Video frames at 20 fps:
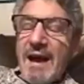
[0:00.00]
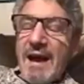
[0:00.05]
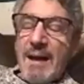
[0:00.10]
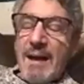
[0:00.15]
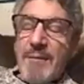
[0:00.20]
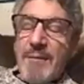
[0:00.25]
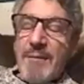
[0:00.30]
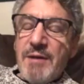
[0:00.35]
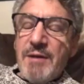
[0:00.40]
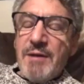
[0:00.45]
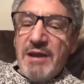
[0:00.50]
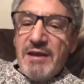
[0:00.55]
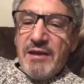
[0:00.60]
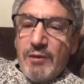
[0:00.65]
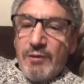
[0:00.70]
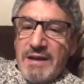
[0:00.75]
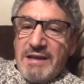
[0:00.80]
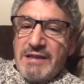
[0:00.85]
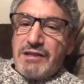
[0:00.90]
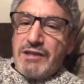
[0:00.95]
I mean, there
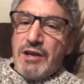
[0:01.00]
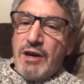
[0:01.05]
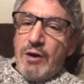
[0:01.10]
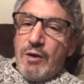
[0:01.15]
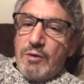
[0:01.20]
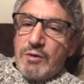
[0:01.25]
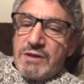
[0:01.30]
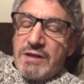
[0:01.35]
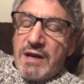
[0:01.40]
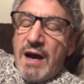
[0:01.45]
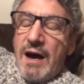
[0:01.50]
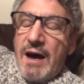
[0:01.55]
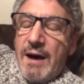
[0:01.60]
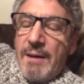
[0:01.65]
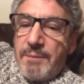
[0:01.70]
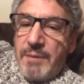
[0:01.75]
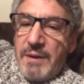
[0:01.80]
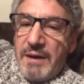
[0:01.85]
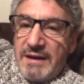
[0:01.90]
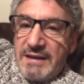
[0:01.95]
is no
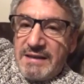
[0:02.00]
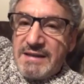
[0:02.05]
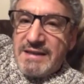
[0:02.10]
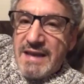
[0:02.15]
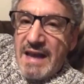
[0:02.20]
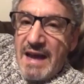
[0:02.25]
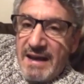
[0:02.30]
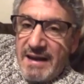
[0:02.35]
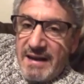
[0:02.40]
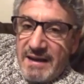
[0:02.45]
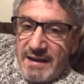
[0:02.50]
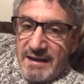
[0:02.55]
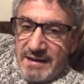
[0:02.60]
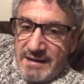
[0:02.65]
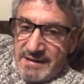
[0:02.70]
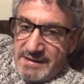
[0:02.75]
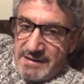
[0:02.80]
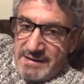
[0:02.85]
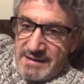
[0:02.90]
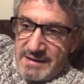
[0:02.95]
topics that
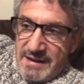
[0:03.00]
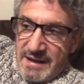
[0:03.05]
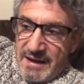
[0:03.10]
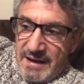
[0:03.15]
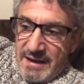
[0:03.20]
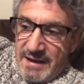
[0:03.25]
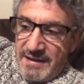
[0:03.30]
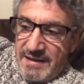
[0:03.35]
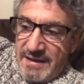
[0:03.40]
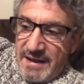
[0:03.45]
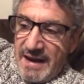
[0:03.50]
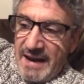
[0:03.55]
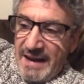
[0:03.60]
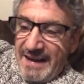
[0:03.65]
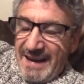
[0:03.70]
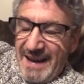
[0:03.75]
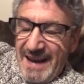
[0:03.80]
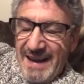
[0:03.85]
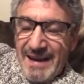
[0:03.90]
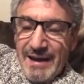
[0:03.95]
I
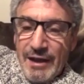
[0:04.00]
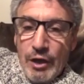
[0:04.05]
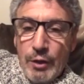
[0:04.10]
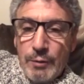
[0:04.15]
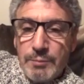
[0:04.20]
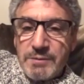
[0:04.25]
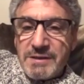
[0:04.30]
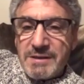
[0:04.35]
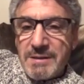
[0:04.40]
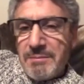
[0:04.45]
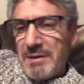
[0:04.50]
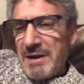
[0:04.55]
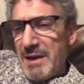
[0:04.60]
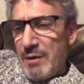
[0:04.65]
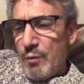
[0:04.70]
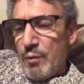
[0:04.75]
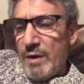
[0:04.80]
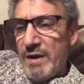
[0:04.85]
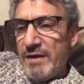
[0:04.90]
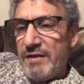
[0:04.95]
can't help somebody
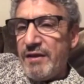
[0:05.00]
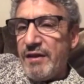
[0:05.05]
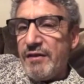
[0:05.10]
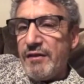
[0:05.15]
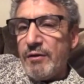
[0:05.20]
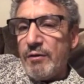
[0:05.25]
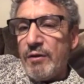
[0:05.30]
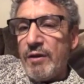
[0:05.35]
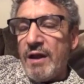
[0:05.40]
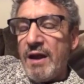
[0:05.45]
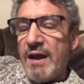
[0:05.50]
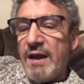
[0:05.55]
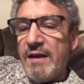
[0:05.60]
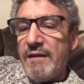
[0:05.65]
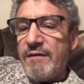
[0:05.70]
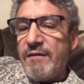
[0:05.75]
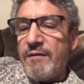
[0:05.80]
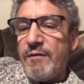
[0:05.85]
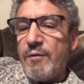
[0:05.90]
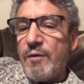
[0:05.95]
with in their
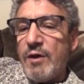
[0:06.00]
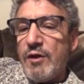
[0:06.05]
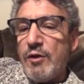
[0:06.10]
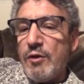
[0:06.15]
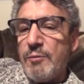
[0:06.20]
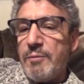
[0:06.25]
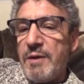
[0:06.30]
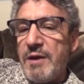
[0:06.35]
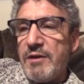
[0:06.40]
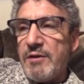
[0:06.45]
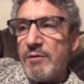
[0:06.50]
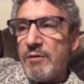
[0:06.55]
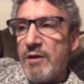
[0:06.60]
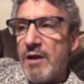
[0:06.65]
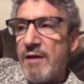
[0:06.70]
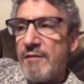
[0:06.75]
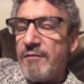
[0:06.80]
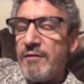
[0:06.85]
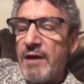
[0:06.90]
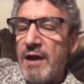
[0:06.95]
life, whether it be their
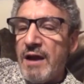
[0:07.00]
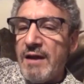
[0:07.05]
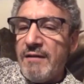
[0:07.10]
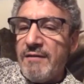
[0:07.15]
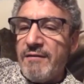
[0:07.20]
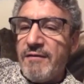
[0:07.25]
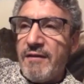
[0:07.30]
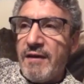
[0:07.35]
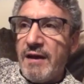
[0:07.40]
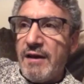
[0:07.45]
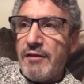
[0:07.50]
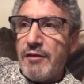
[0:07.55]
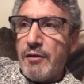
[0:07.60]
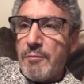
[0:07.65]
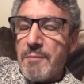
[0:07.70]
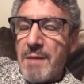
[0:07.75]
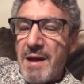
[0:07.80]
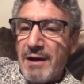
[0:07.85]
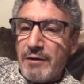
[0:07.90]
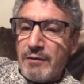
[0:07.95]
love life, their
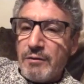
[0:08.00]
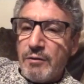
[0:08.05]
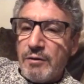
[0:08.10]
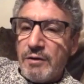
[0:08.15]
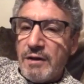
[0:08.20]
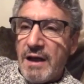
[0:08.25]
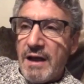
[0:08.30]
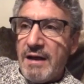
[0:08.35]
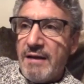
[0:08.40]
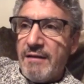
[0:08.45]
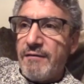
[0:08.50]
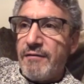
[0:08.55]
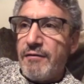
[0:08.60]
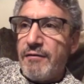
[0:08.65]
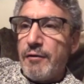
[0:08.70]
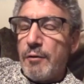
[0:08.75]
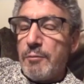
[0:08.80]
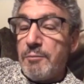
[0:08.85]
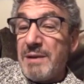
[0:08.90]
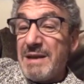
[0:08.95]
medical life,
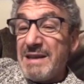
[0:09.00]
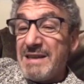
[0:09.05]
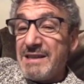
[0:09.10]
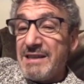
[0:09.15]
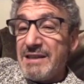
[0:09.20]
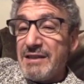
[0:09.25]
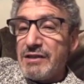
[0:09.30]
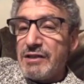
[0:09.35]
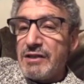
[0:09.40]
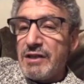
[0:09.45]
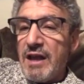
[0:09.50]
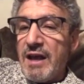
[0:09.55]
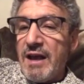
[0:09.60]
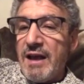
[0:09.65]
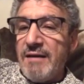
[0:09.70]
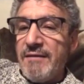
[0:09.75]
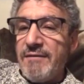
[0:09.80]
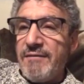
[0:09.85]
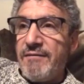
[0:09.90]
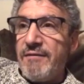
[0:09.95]
their business
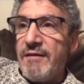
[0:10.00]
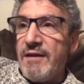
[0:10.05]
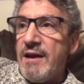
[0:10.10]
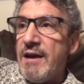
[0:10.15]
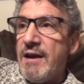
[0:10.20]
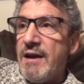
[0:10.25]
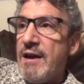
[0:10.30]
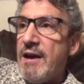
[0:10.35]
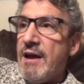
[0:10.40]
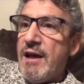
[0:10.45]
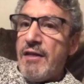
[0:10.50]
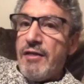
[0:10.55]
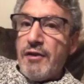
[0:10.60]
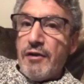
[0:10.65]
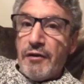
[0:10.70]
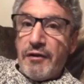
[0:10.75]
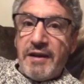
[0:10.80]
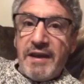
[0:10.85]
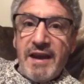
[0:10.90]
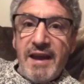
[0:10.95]
life,
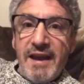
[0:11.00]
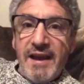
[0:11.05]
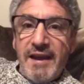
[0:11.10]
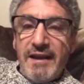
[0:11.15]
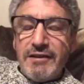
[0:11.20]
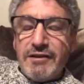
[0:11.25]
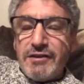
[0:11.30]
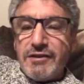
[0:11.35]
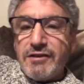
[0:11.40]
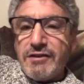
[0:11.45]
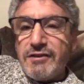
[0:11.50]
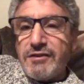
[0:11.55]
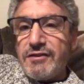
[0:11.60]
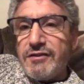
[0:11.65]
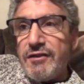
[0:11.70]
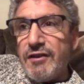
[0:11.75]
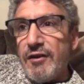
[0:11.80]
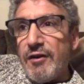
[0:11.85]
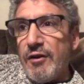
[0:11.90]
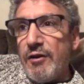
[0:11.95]
their kids,
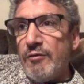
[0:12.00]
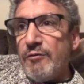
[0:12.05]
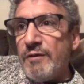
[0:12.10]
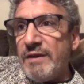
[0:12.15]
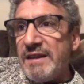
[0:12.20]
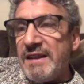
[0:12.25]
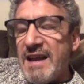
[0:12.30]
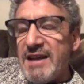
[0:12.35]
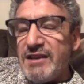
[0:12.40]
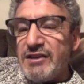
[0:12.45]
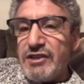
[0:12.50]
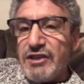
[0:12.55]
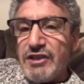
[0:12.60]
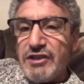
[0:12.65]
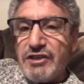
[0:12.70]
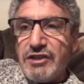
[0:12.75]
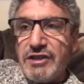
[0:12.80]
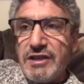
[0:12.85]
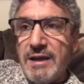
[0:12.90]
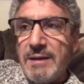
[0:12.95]
their
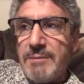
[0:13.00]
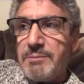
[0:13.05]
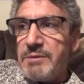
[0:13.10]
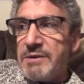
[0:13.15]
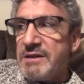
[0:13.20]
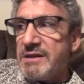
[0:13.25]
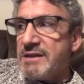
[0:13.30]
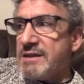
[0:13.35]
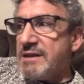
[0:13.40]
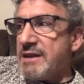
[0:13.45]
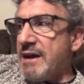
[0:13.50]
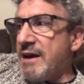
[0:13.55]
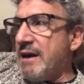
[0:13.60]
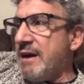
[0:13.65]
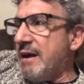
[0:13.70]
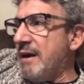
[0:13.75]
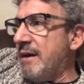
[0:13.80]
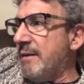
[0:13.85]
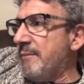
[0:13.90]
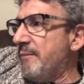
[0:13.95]
relationships,
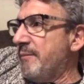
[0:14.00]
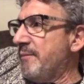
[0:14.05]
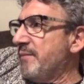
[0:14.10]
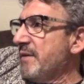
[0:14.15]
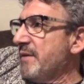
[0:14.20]
past,